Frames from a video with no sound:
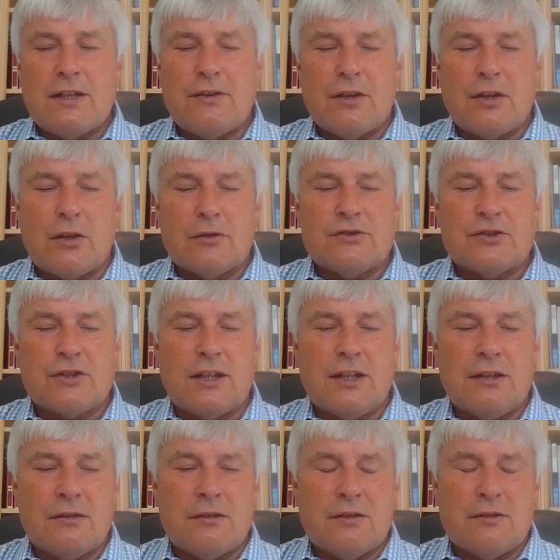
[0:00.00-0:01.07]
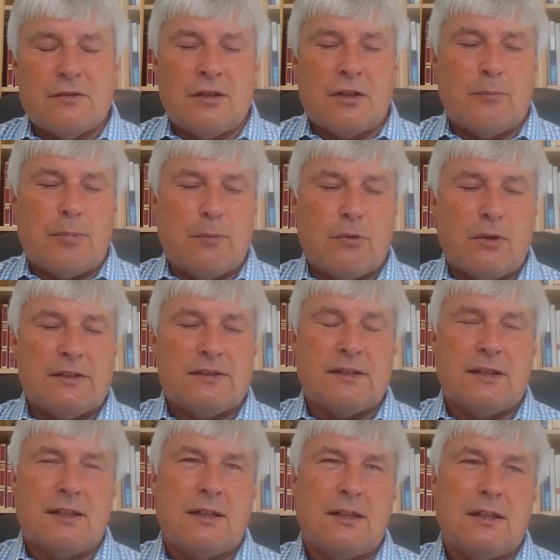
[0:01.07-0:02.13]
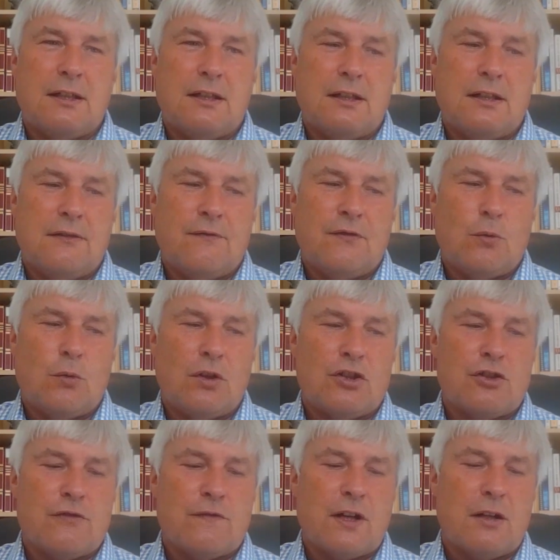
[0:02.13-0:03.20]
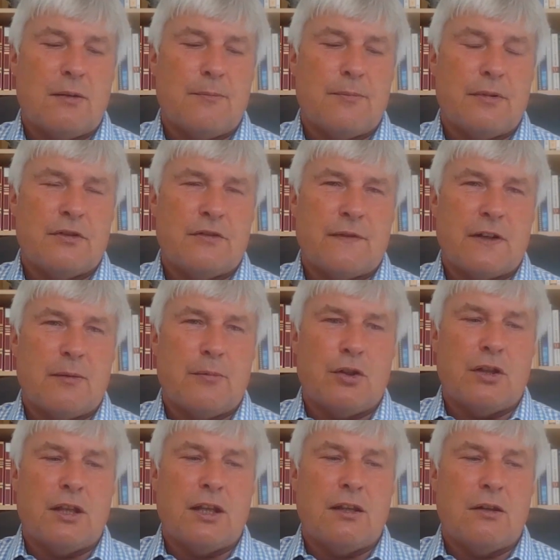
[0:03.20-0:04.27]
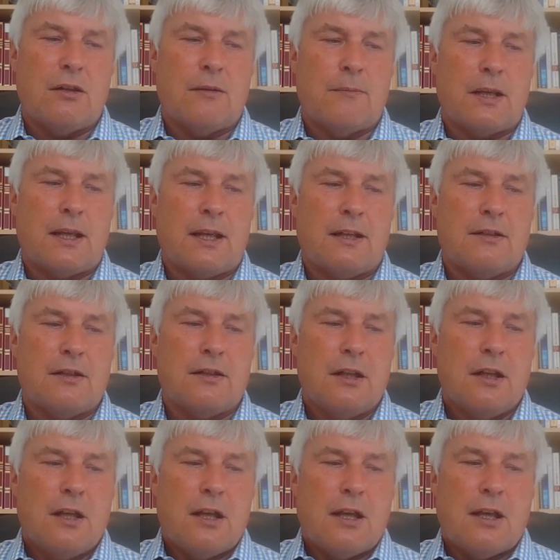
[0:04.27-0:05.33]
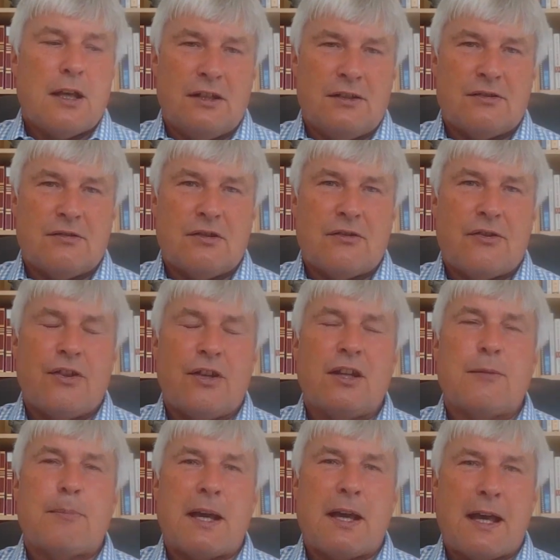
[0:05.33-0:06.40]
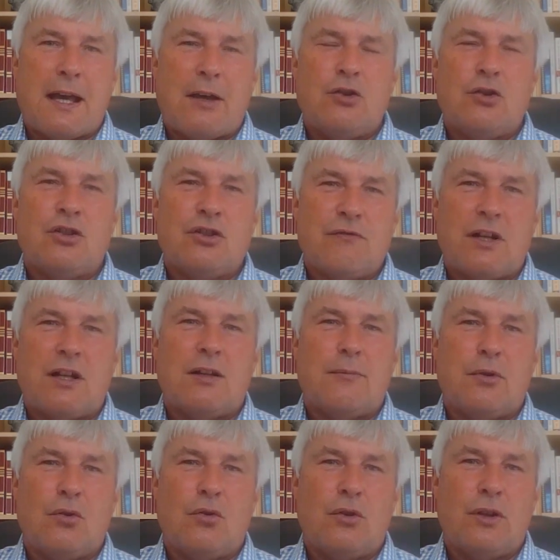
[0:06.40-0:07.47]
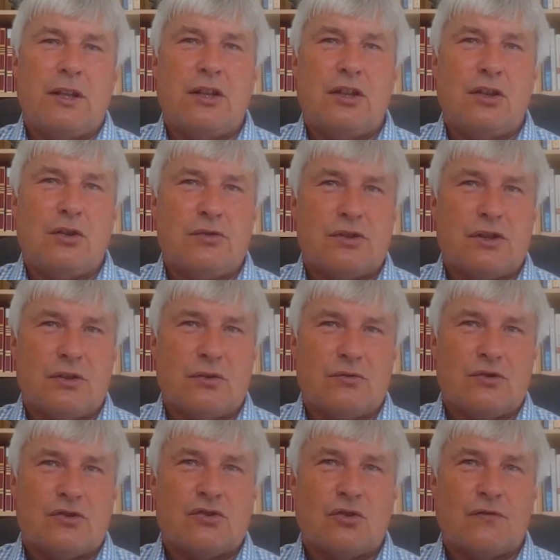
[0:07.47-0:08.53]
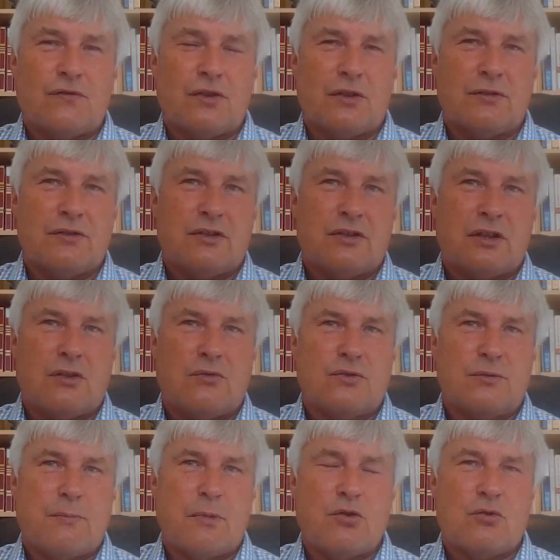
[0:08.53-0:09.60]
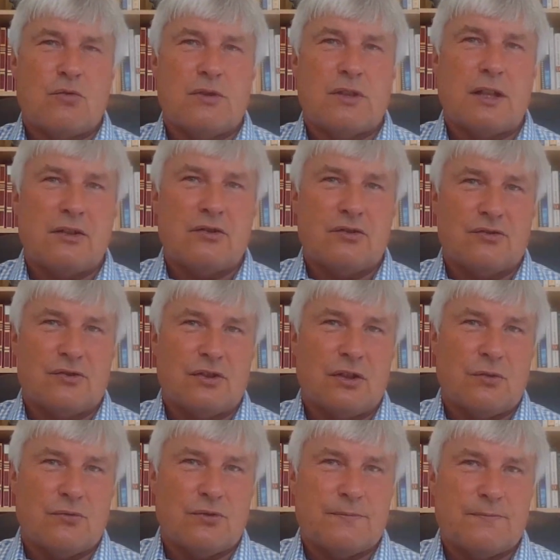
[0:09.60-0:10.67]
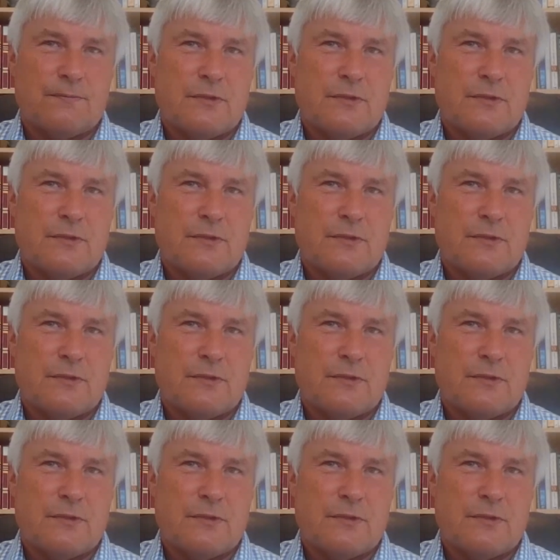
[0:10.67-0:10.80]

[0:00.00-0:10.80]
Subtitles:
anything I'd say, people listening, if you want to develop your key, and is think about how you can develop your EQ skills, your softer skills, emotional intelligence skills.